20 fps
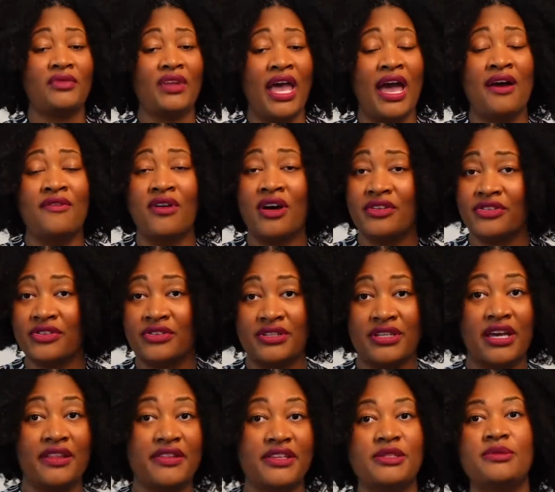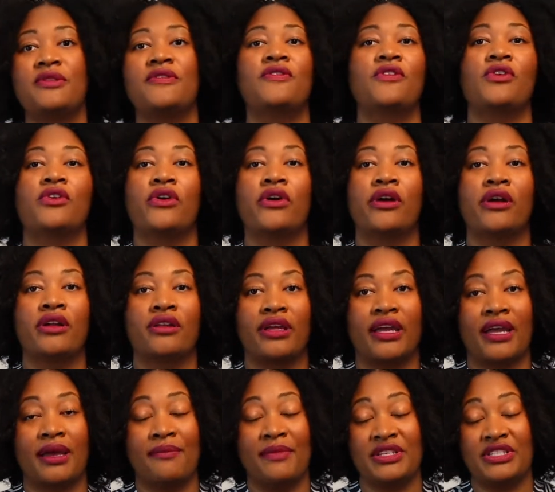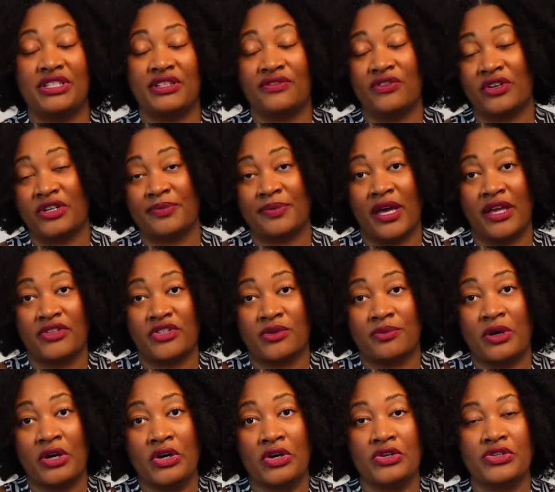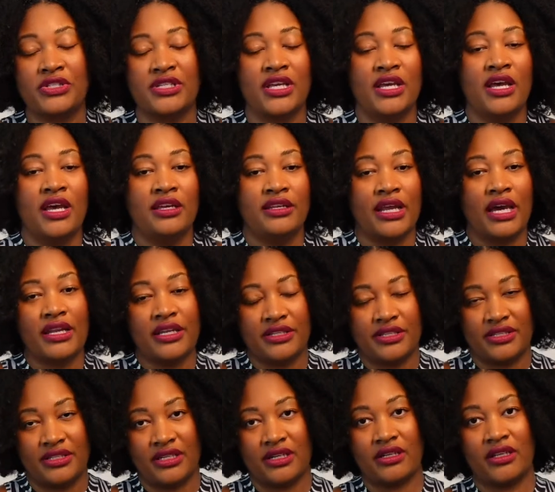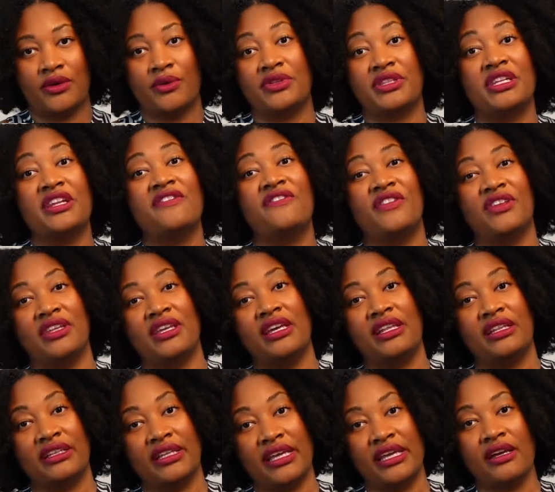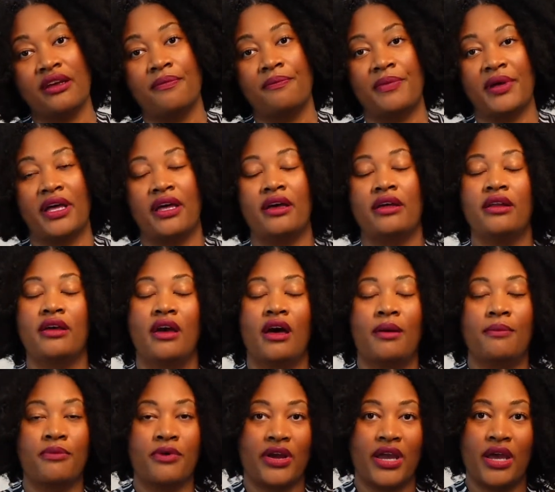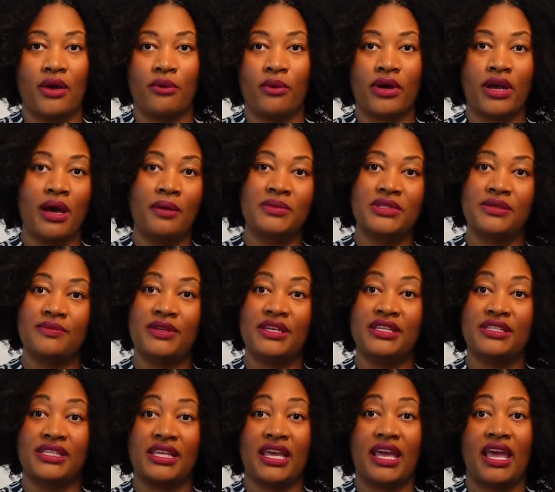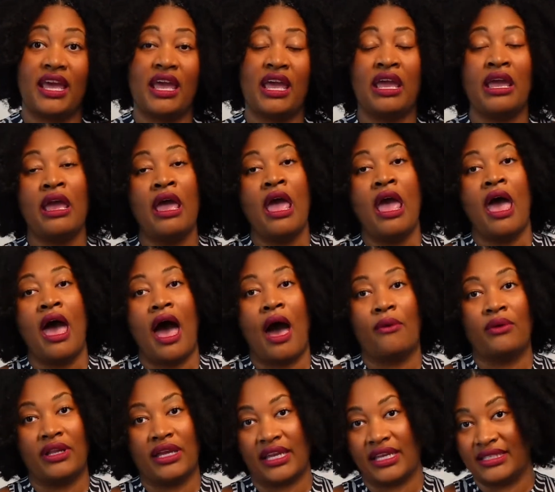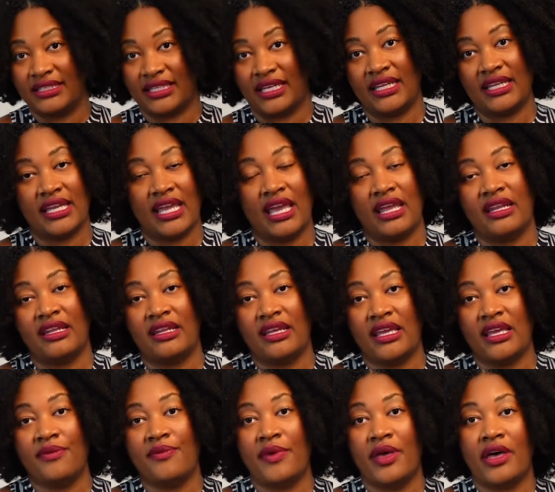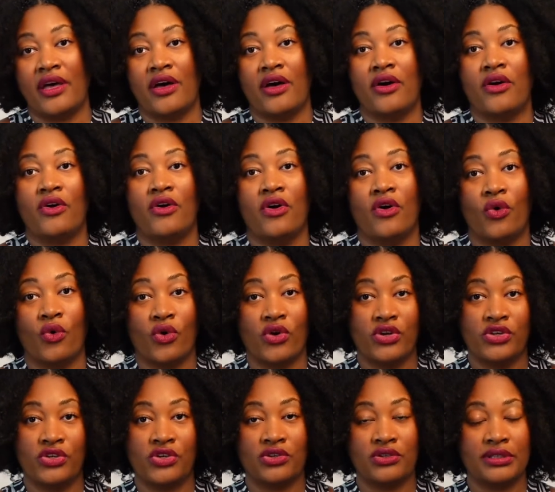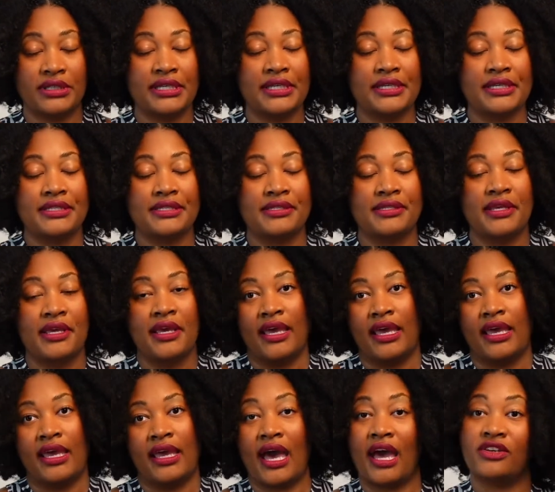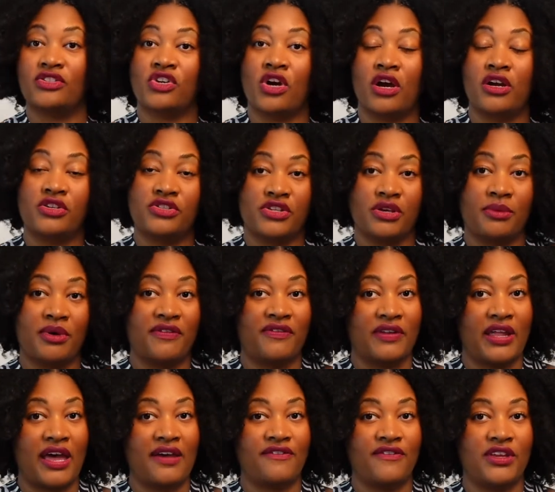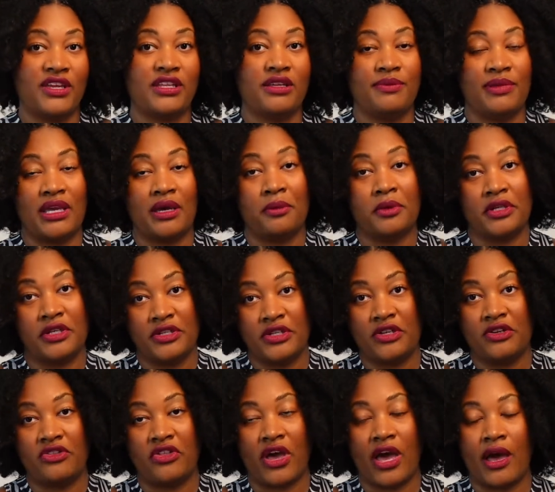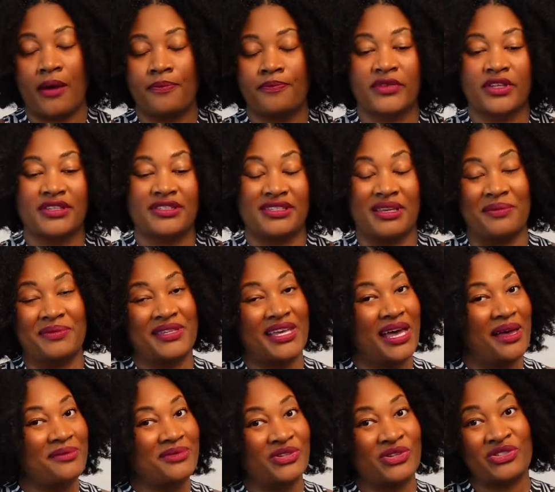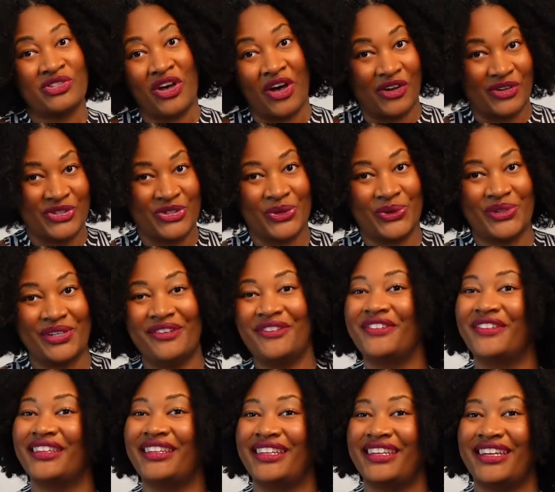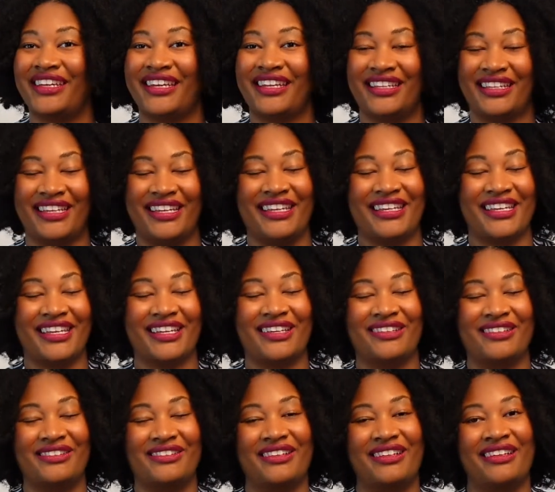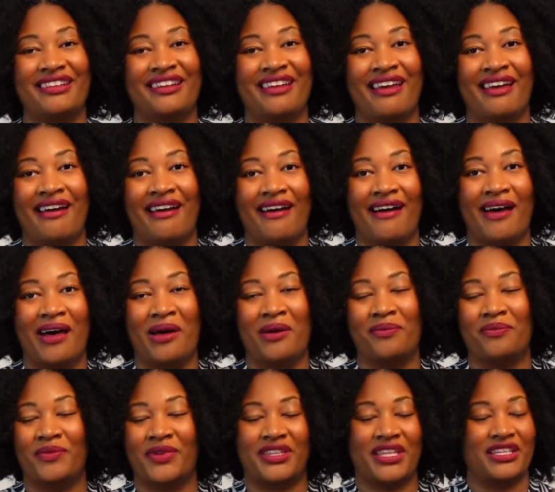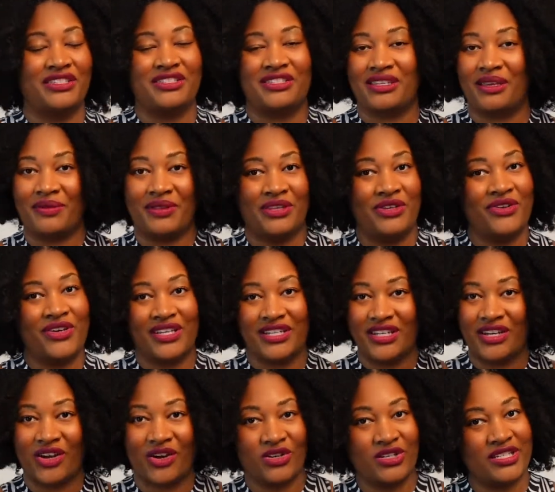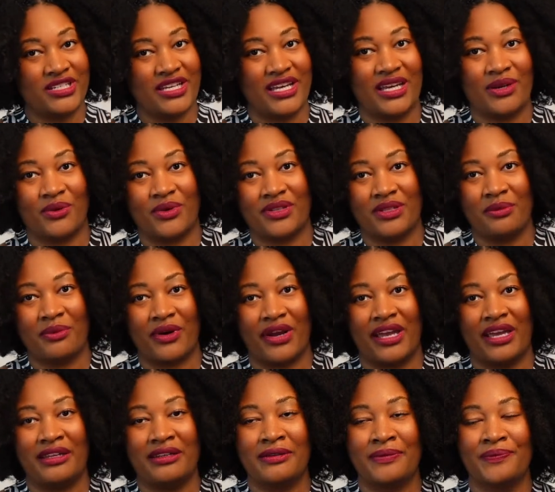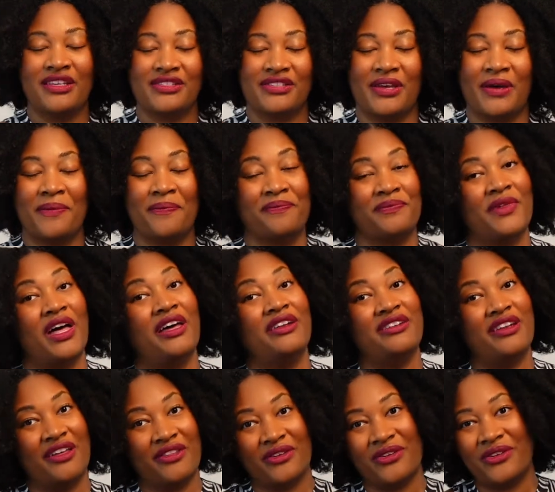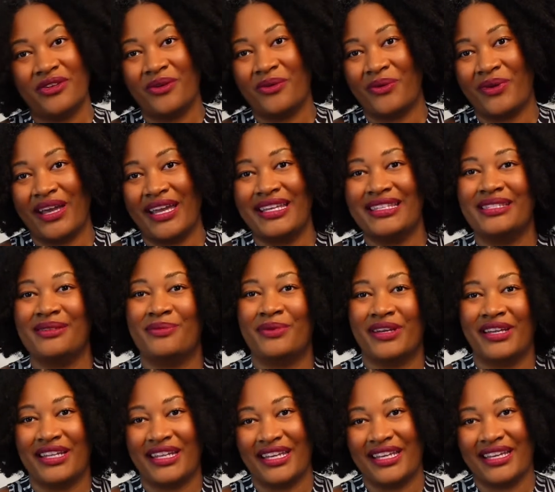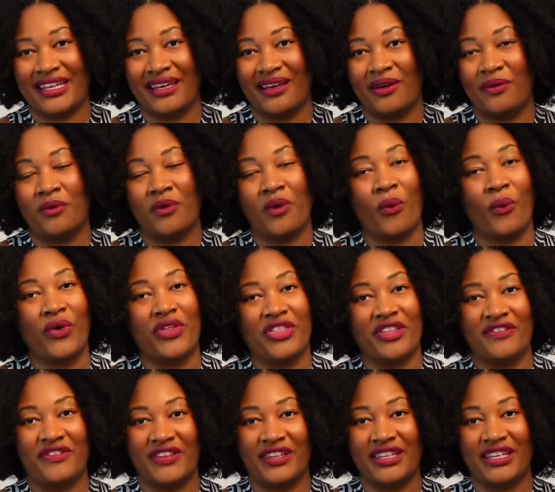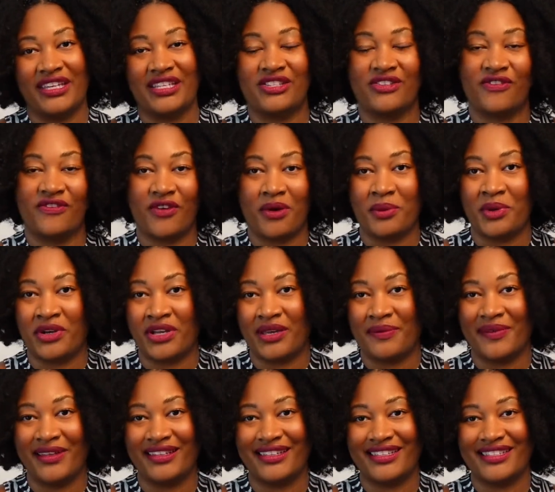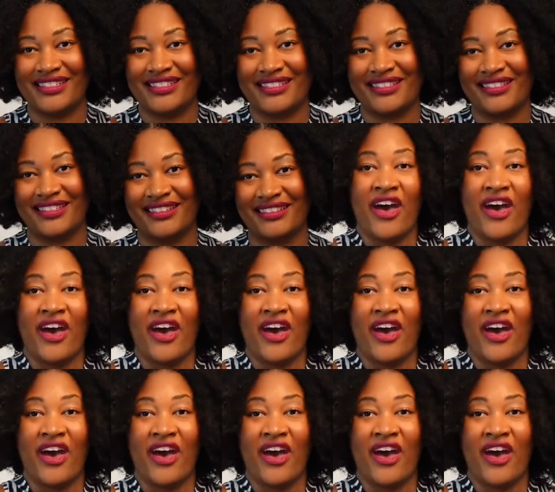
I've also done these before, like I mentioned, for a sponsored post, not necessarily with an affiliate link, but a brand will come to me and say, hey, I would like a dedicated email on your list, and I charge them a flat fee to be able to do that. Sometimes there's also an affiliate link included, but that's just something you can negotiate with the brand. So another good way to bring in income with affiliates from your email list.